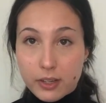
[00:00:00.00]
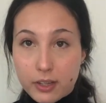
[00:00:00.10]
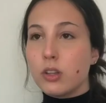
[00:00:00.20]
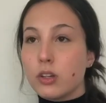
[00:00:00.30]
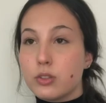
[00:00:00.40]

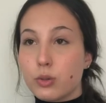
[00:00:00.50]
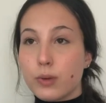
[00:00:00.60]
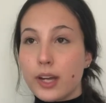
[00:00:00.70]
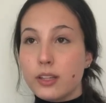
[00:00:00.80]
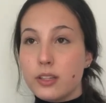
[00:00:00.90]
Look
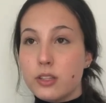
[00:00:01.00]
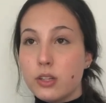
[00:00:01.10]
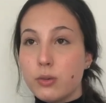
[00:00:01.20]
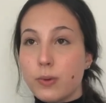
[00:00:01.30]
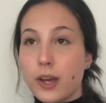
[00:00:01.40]
directly to
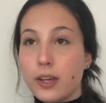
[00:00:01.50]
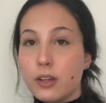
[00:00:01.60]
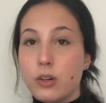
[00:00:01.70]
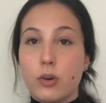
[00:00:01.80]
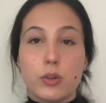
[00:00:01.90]
your right
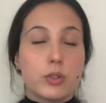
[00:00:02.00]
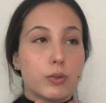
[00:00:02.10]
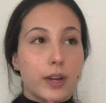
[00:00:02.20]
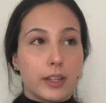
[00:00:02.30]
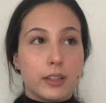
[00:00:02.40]
or
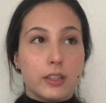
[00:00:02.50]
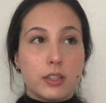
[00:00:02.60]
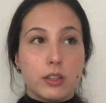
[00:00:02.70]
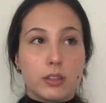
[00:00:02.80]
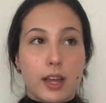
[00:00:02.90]
directly to
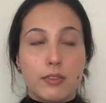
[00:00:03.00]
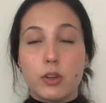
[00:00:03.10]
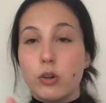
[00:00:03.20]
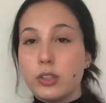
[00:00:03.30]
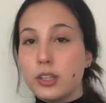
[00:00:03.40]
your left.
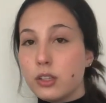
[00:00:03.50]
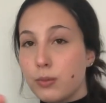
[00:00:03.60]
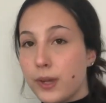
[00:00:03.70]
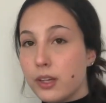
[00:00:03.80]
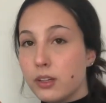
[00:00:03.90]
Only a little
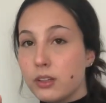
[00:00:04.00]
bit.